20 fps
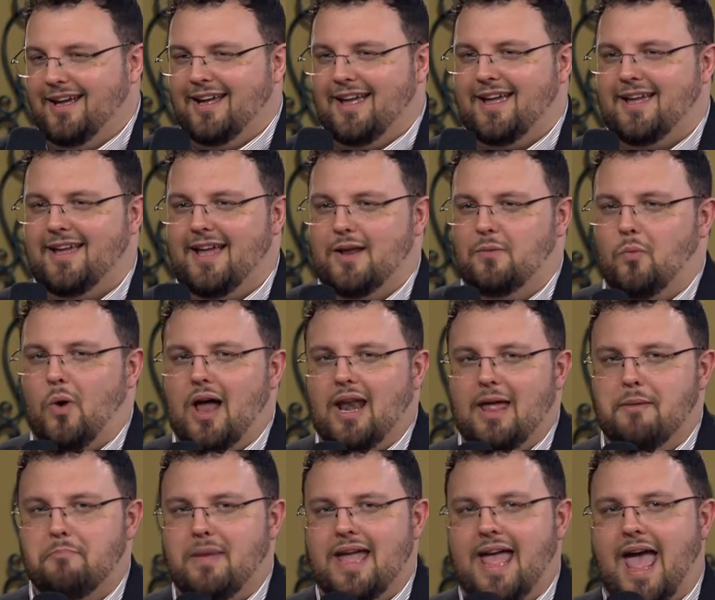And, and while
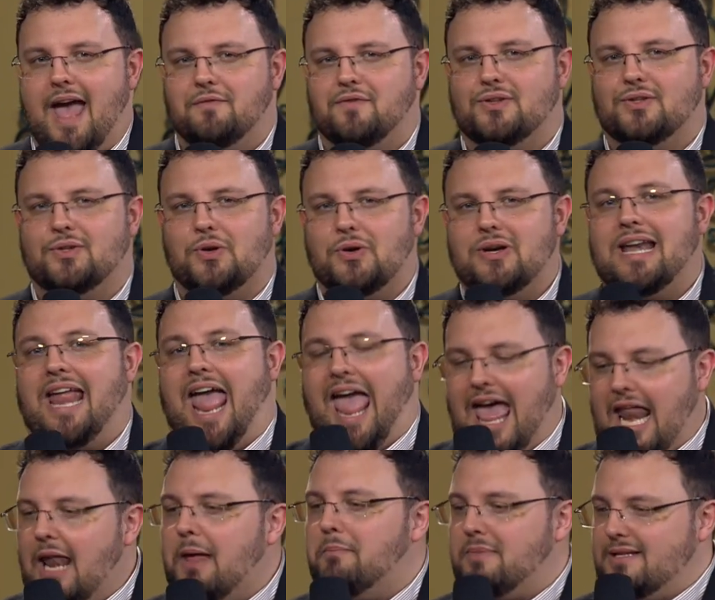it may have certain
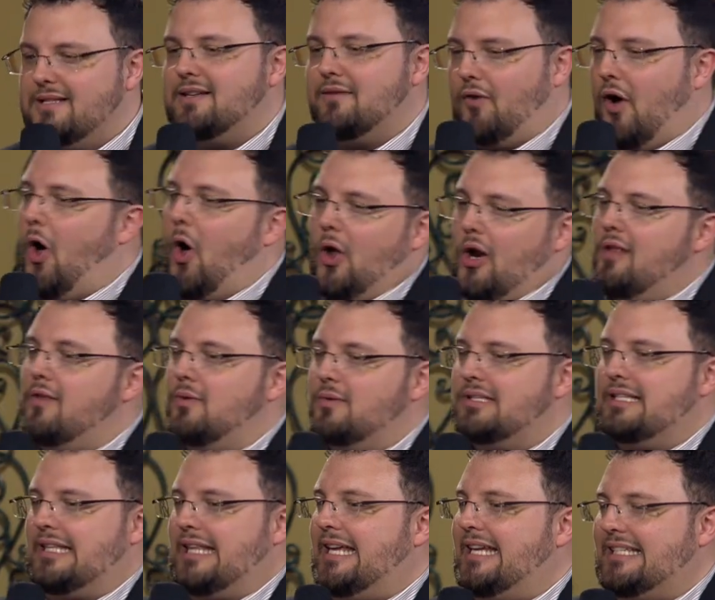elements of all of
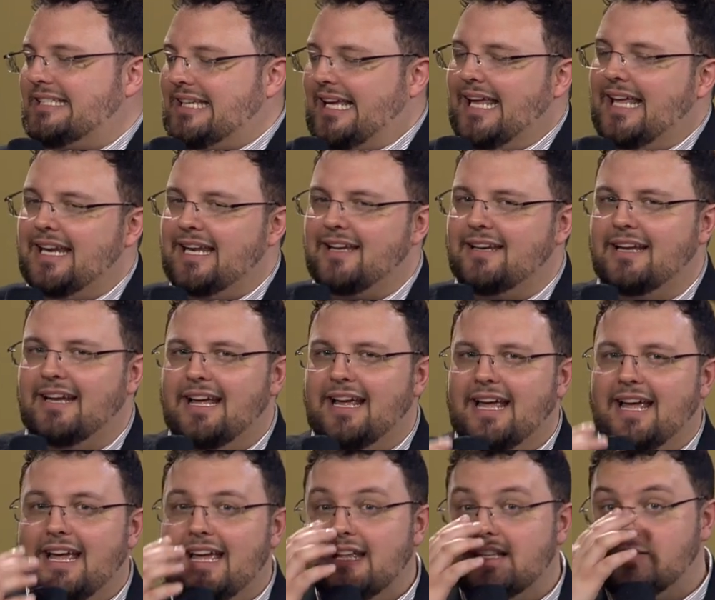those things in it,
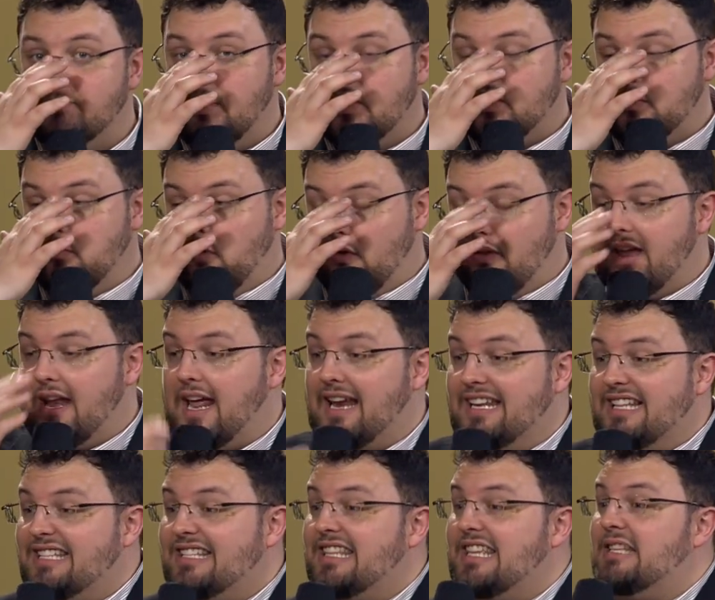it's much more than that.
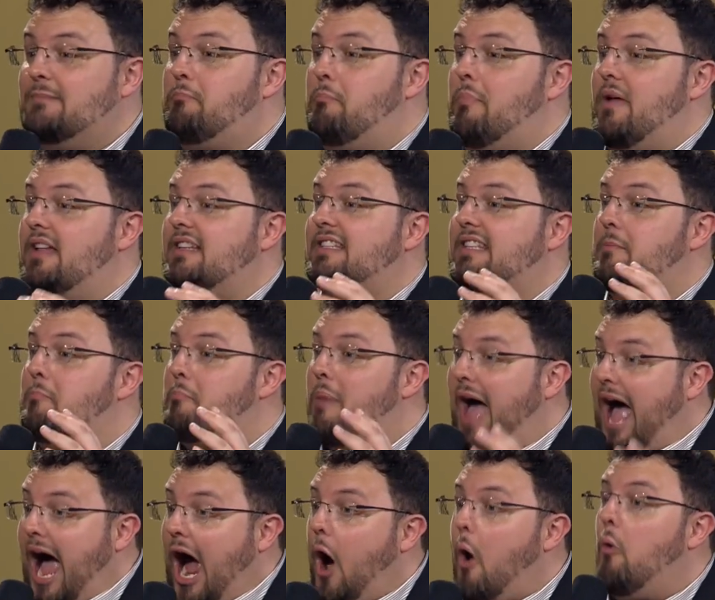It's the it's the
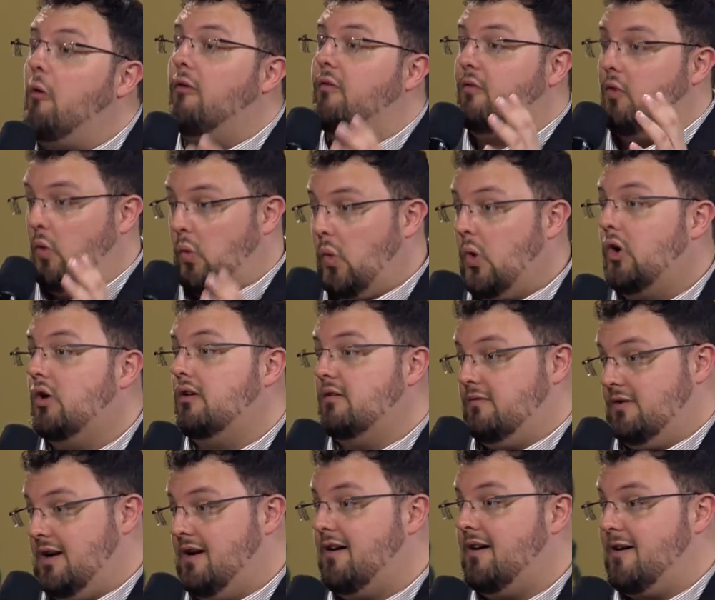powerful Word
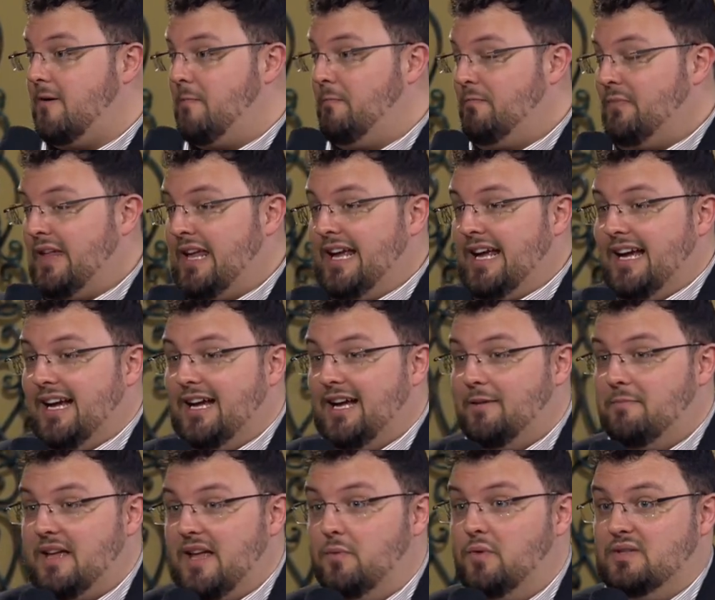of God. Yeah.
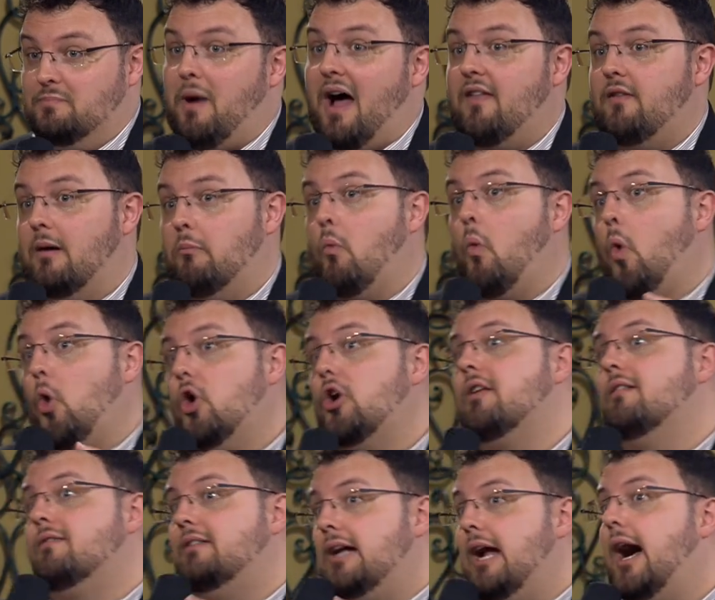Um, it was by the Word
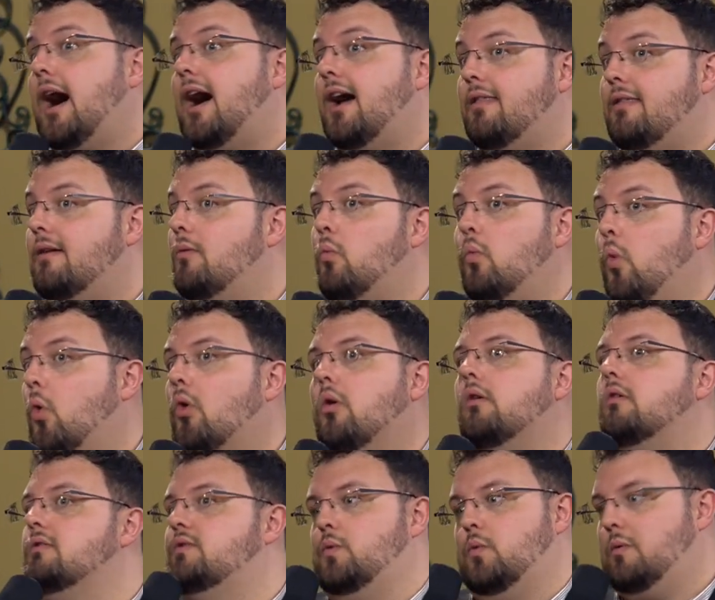of God that
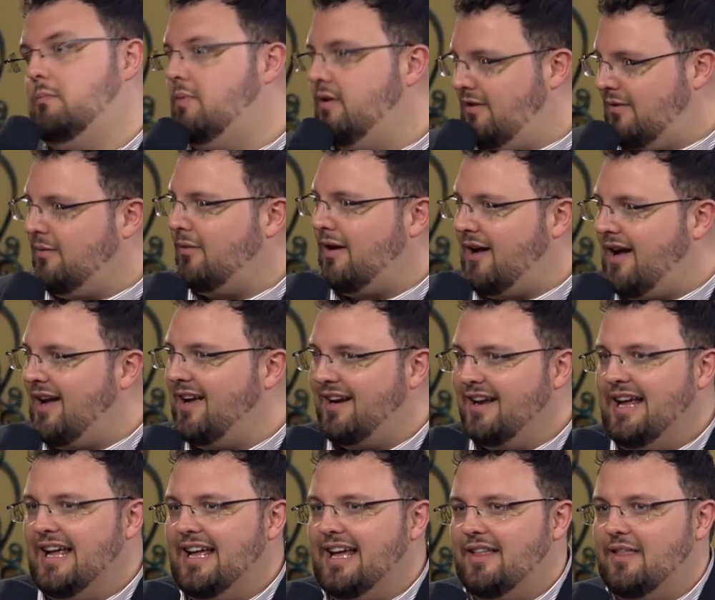worlds were built. Right.
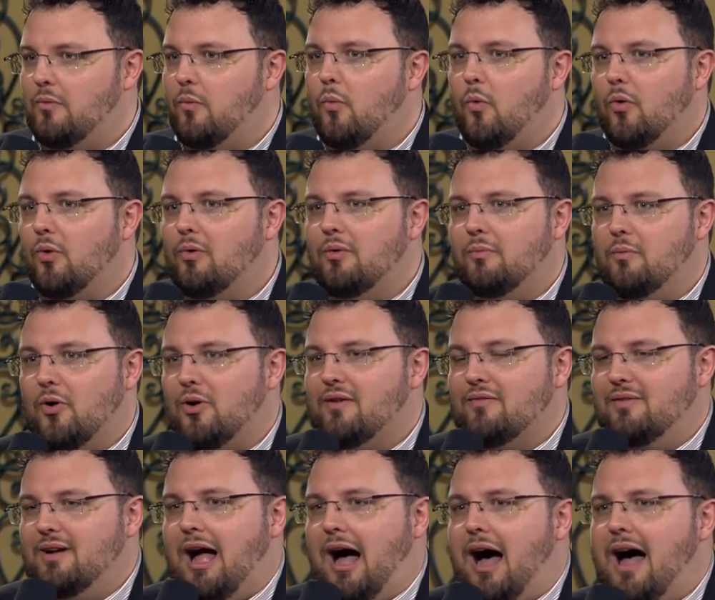Right. The world Word
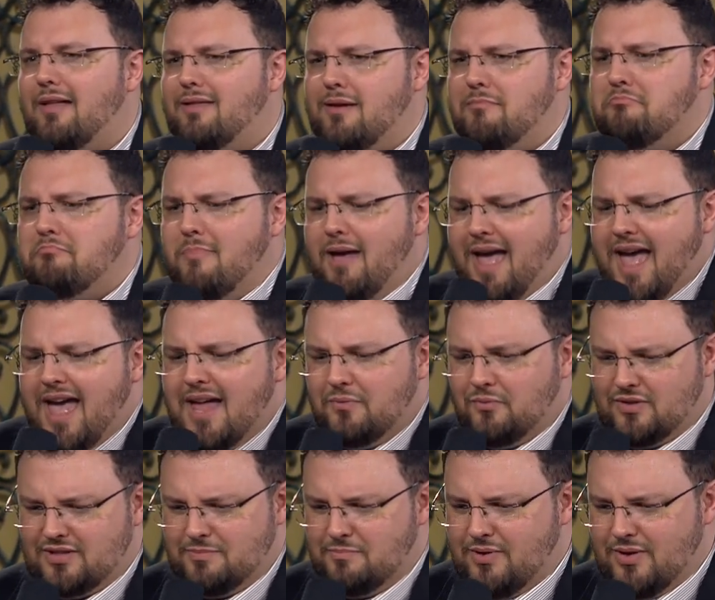of God that man
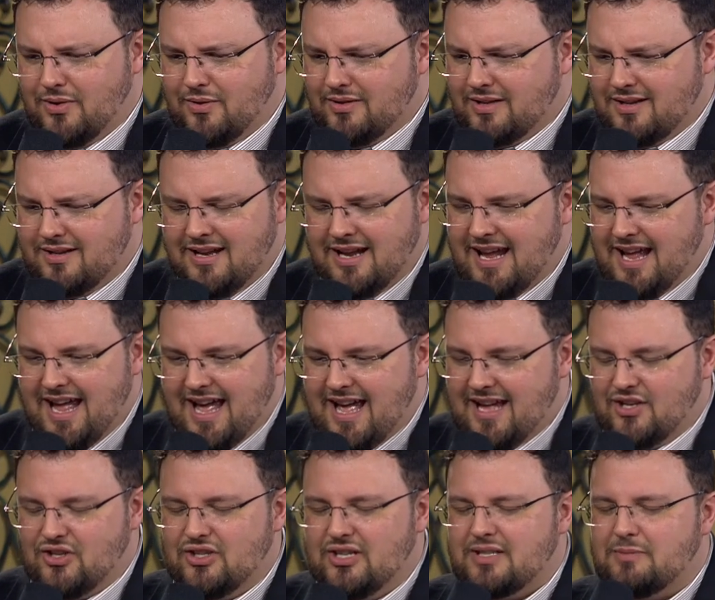was built, and
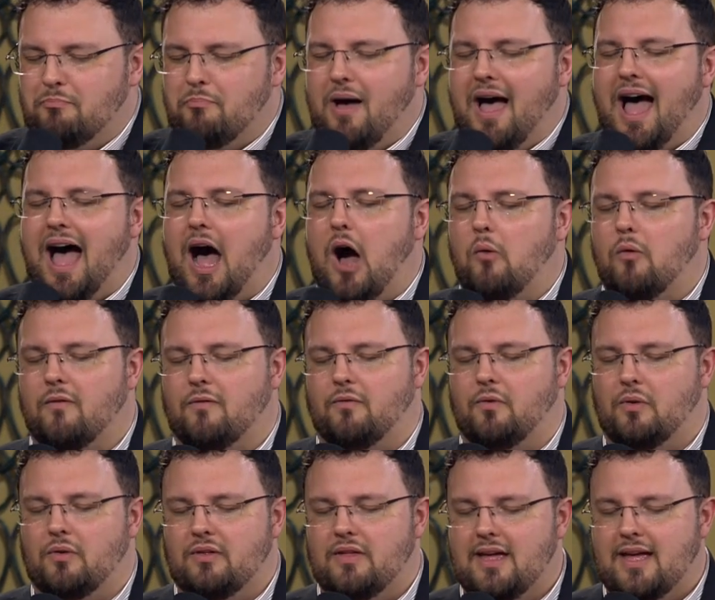it's just
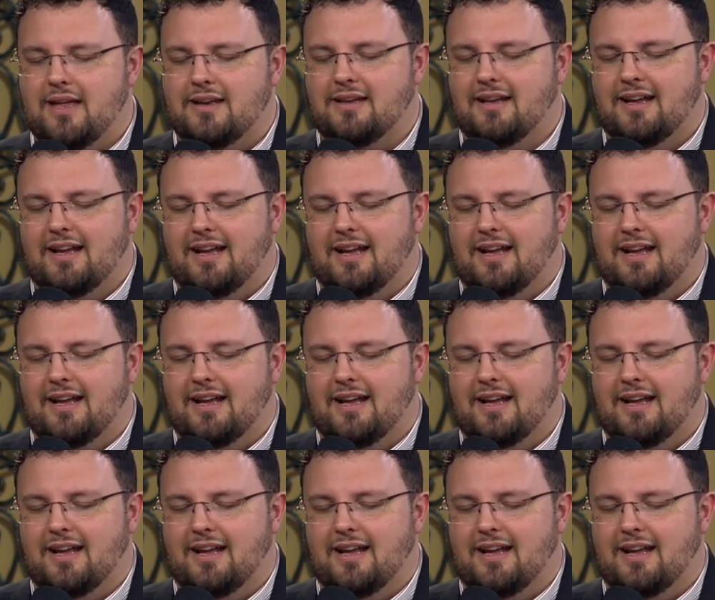powerful that.